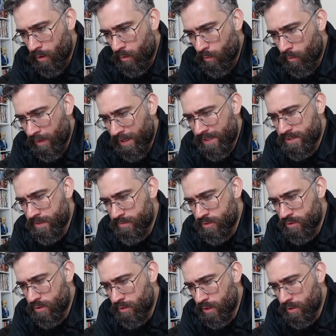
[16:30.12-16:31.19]
Will XM
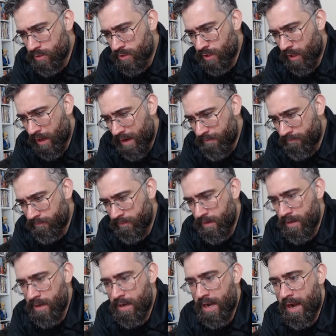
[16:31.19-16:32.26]
Studios Life
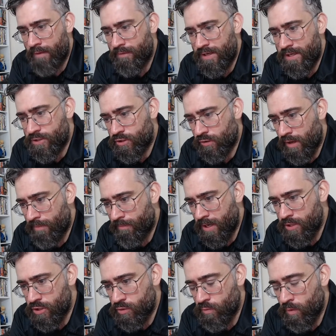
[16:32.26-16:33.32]
have an Instagram
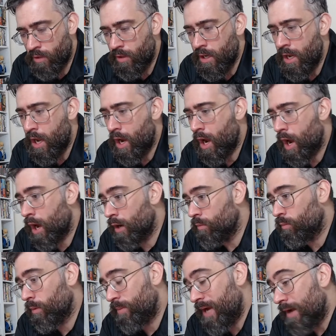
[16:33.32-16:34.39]
page as well? Well,
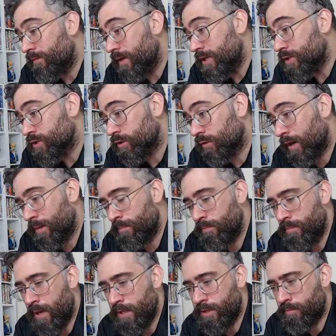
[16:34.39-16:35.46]
we have an Instagram
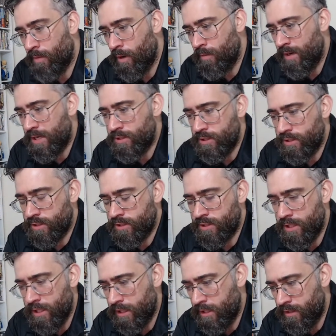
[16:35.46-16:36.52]
at the moment, as you
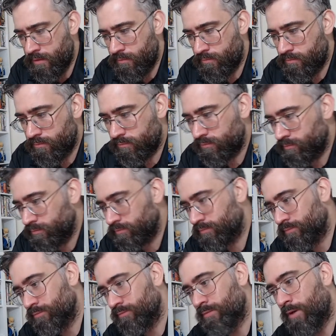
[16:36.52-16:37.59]
see,
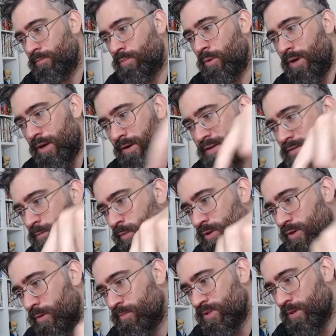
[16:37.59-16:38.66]
point
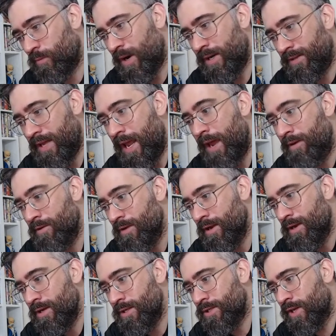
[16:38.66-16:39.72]
the opposite way there.
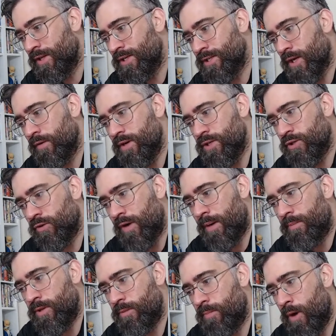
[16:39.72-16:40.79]
So this is our Instagram
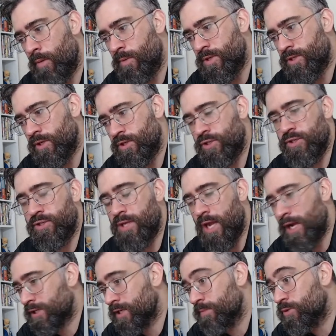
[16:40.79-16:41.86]
at the moment. So it's just
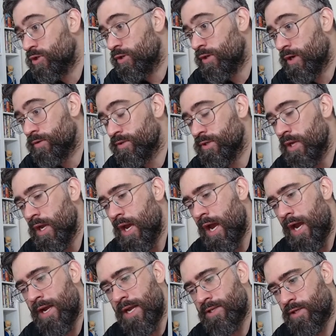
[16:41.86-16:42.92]
XM Studios,
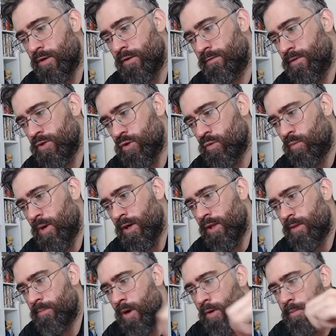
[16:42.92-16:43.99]
and that's our official one at the
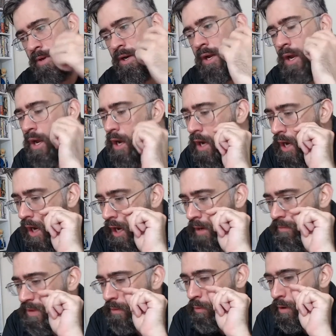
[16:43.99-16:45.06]
moment.
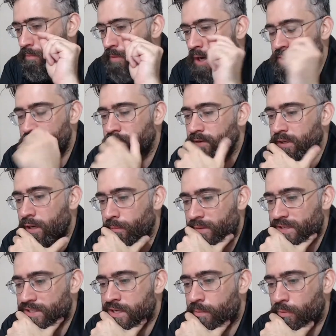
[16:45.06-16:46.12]
There won't. I don't think there'll be a
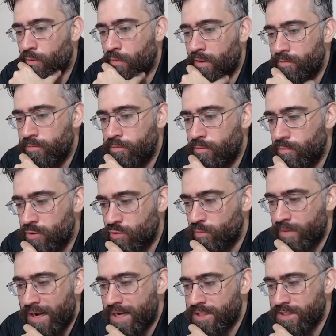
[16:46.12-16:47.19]
separate one, which will be
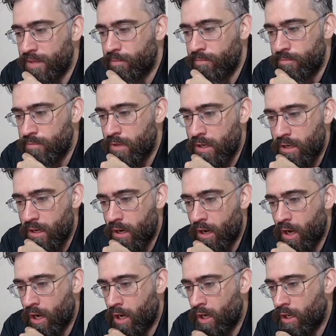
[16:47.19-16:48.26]
XM
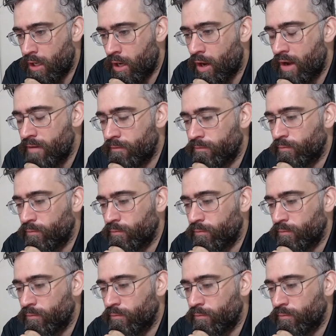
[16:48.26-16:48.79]
Life.